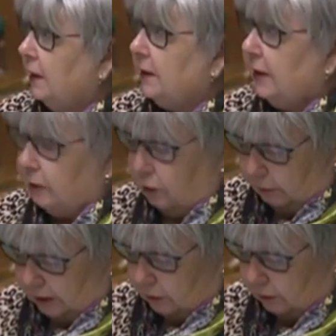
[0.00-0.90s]

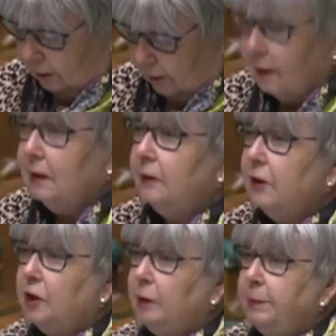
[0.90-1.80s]
situation, and the
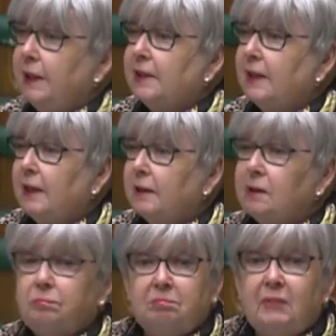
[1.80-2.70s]
GP said
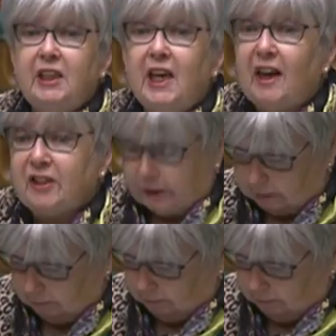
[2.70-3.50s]
yes,